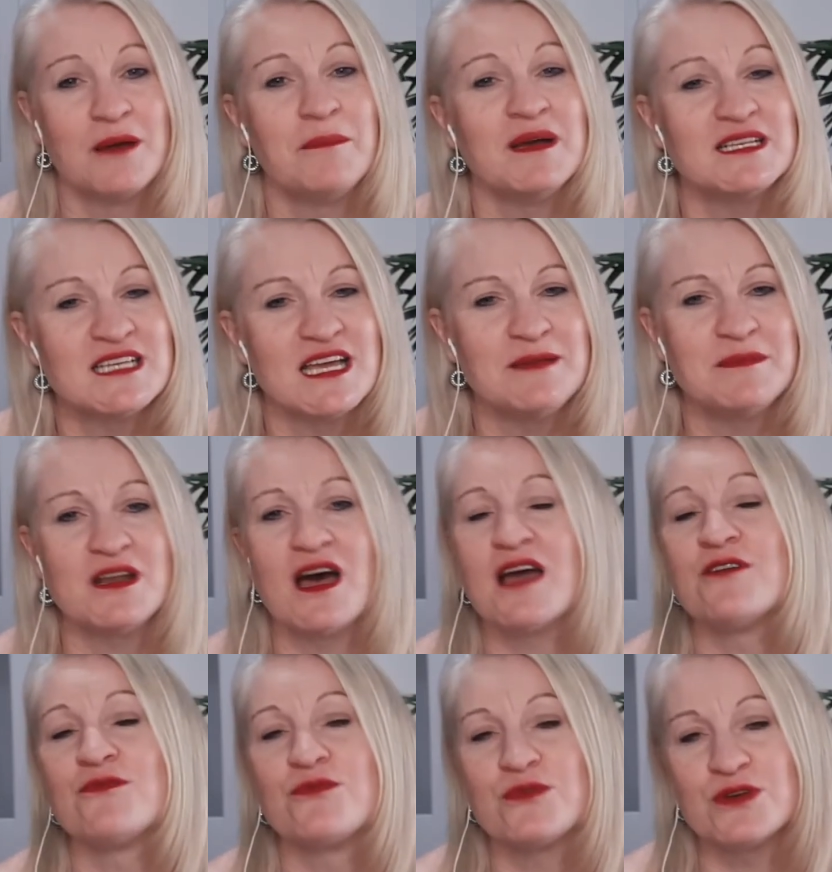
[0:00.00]
My team and I
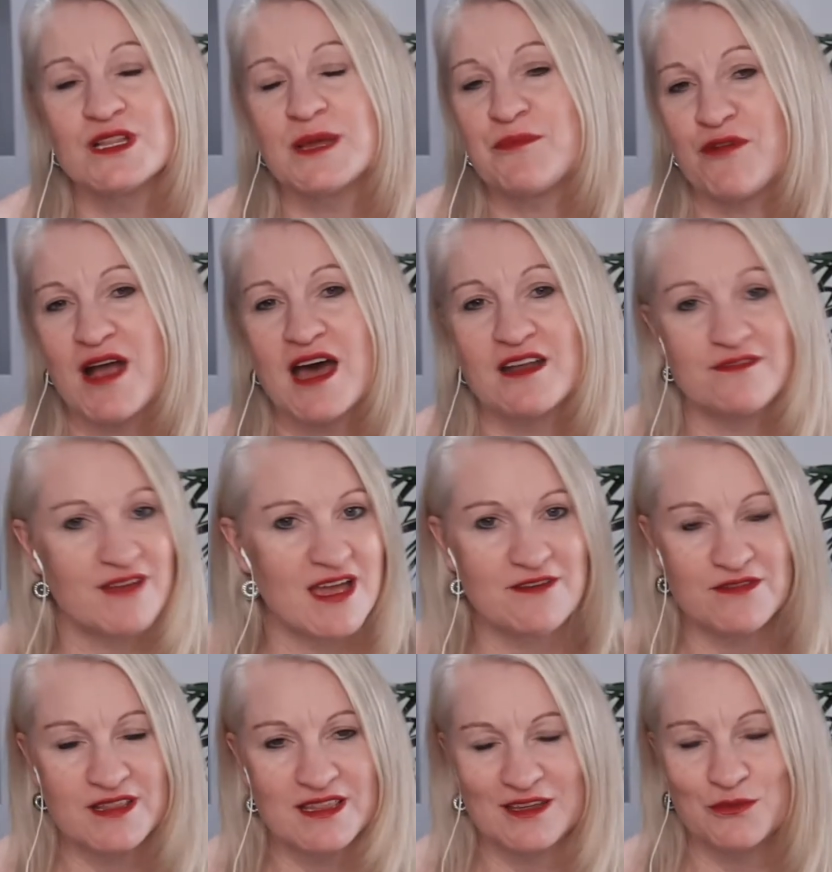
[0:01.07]
are really proud of
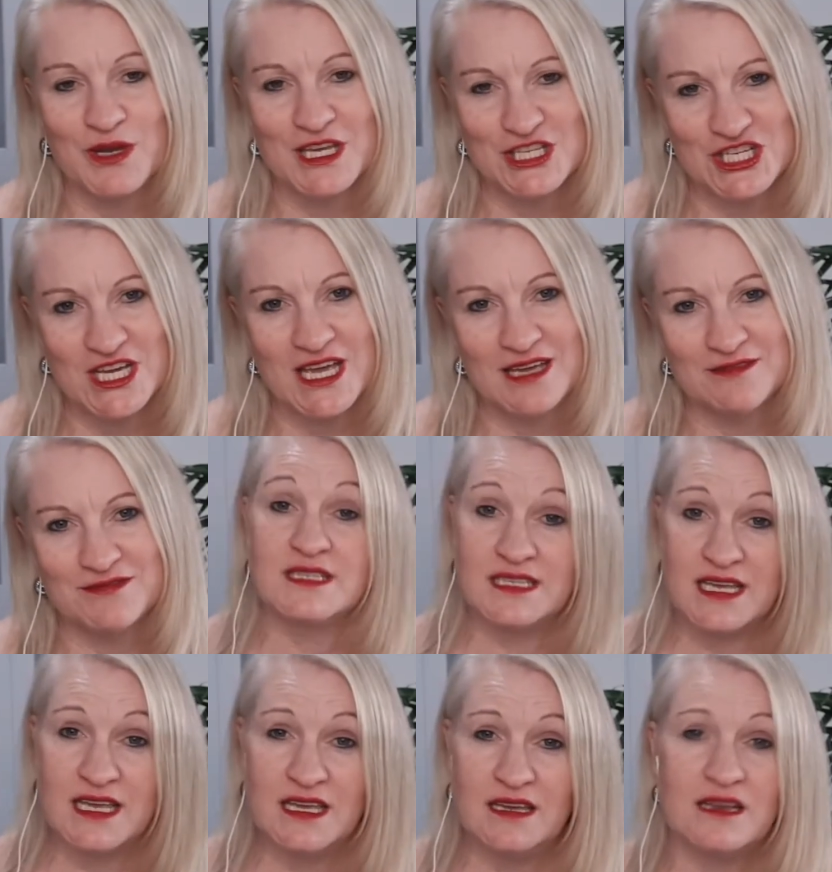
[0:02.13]
everything we achieved."
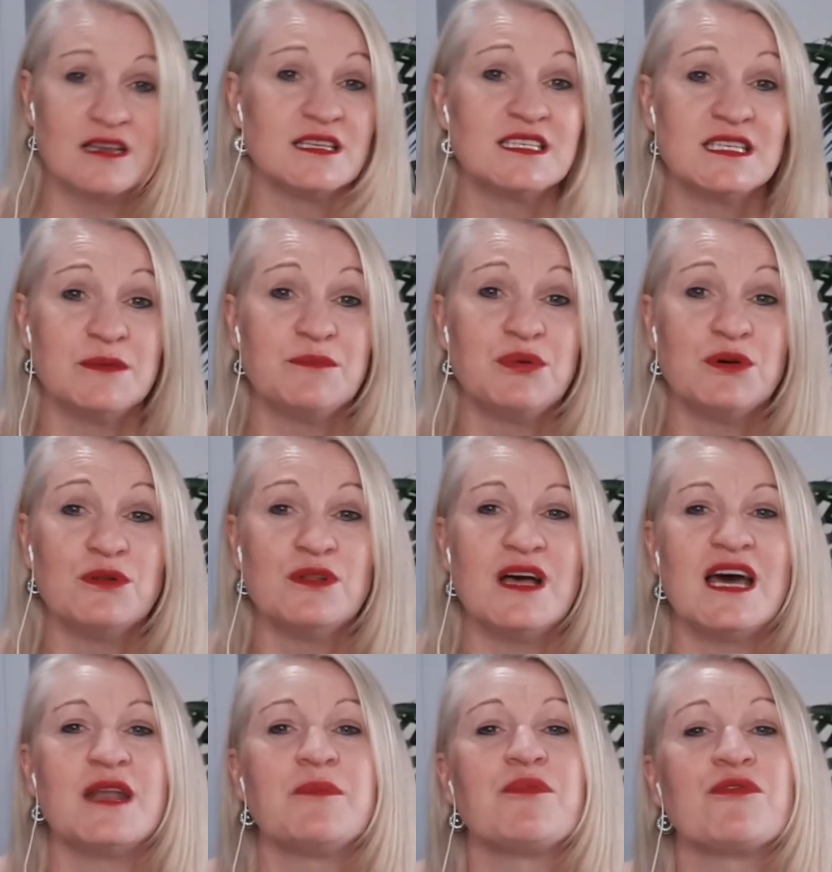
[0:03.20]
See, simple,
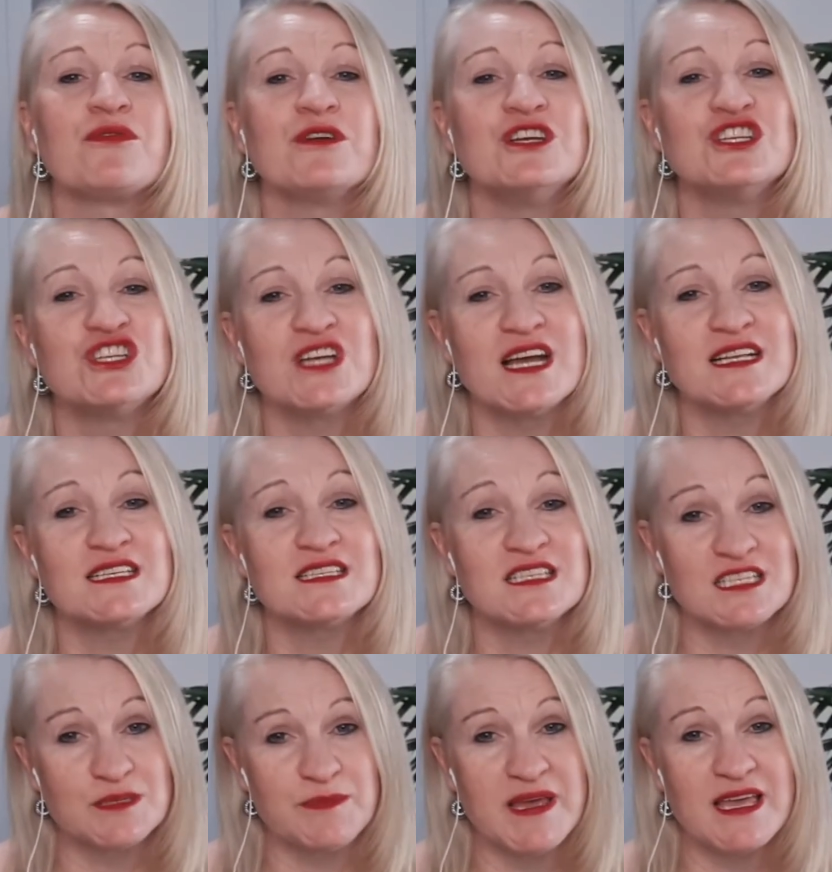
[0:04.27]
and appreciates the
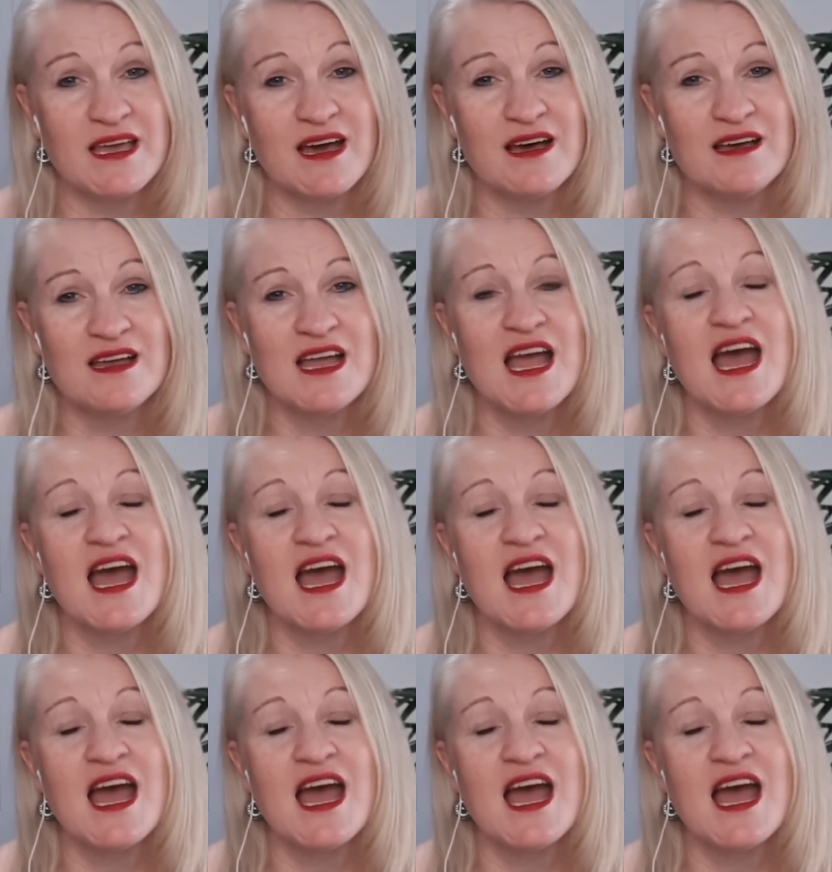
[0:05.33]
speaker